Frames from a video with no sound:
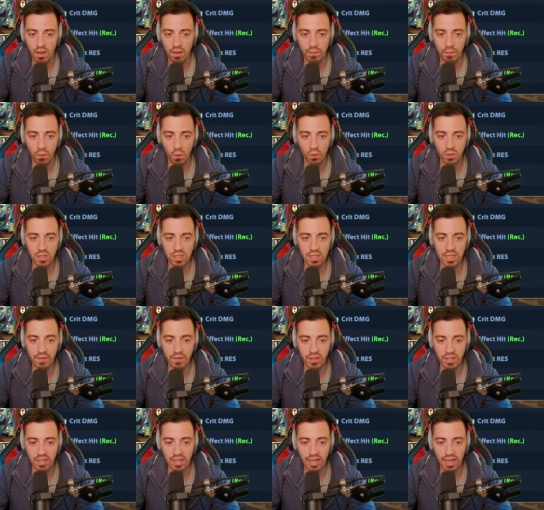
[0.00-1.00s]

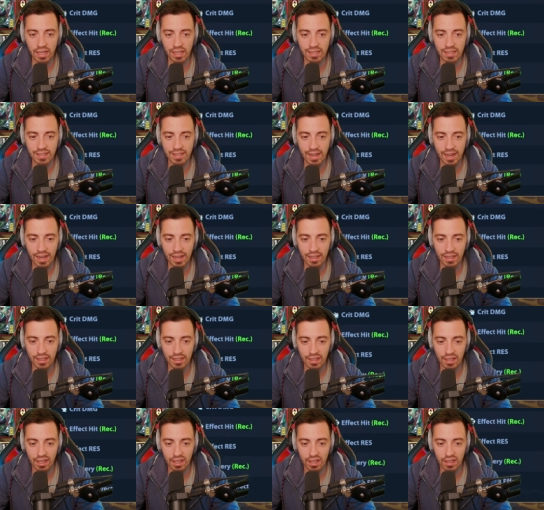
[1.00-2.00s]
47k attack
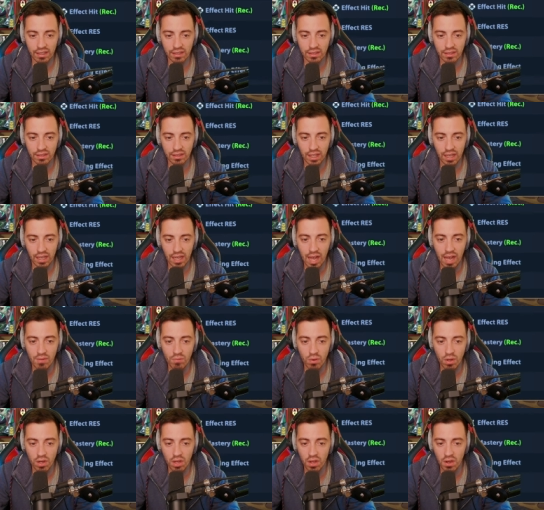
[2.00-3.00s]
and I have
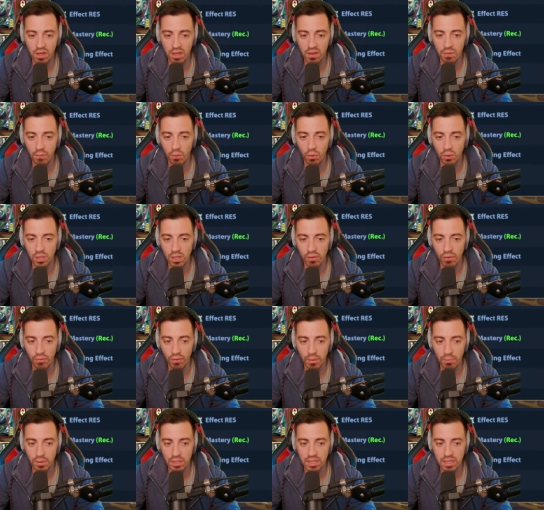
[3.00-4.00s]

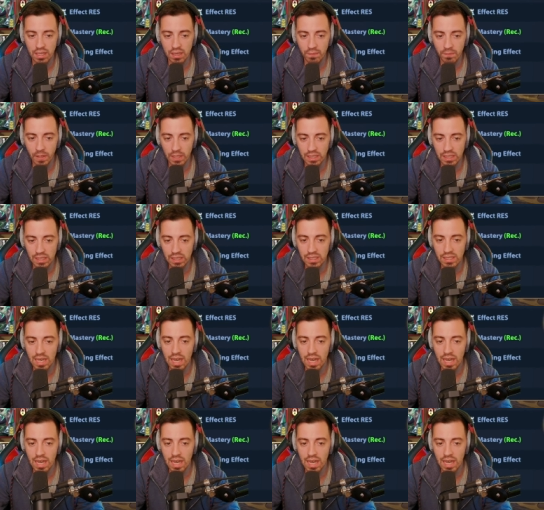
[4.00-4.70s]
143% effect hit